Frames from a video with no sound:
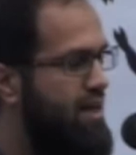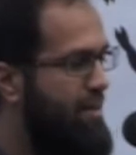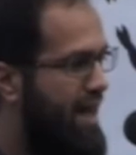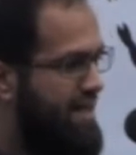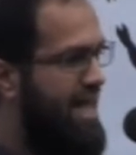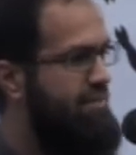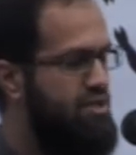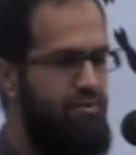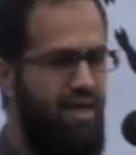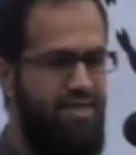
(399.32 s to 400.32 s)
a man came
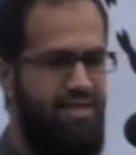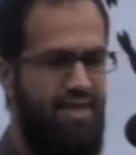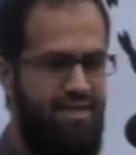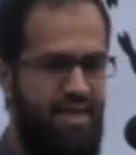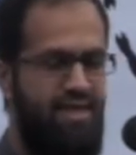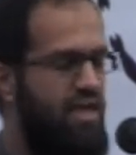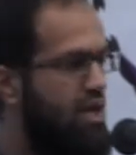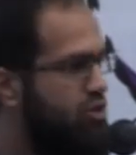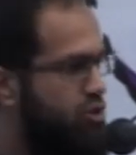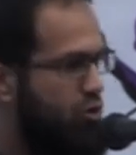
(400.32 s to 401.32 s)
to us and said,
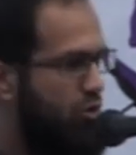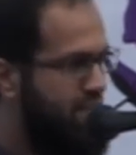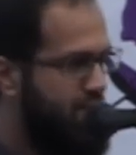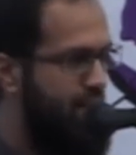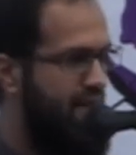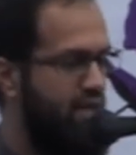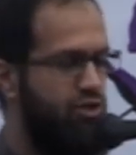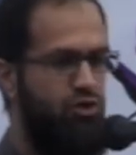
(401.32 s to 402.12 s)
do not speak,